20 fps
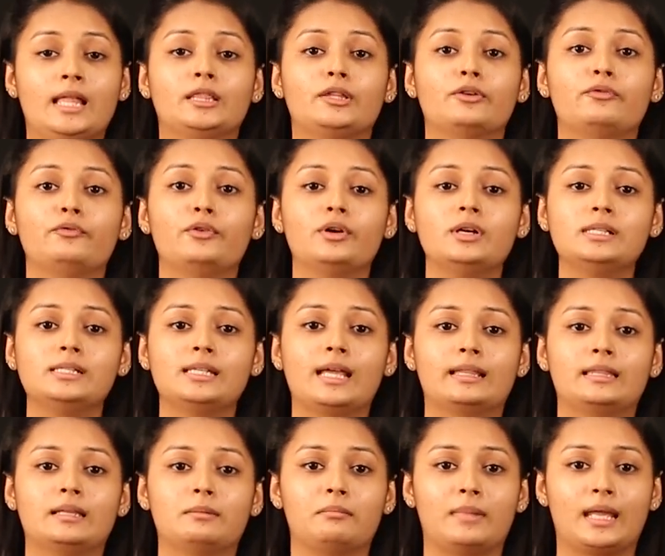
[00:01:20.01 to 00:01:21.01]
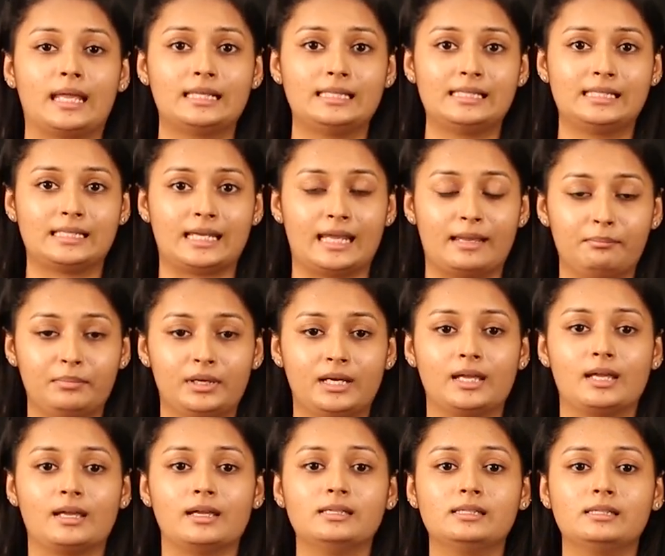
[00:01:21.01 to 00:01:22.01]
The first and the main step
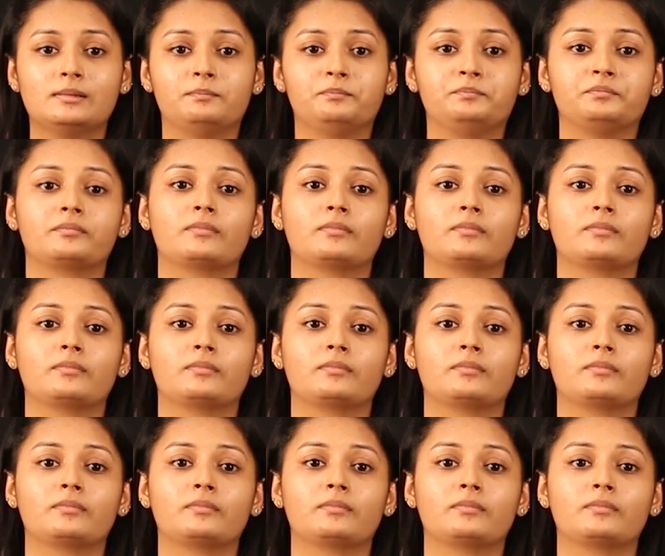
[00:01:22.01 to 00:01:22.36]
is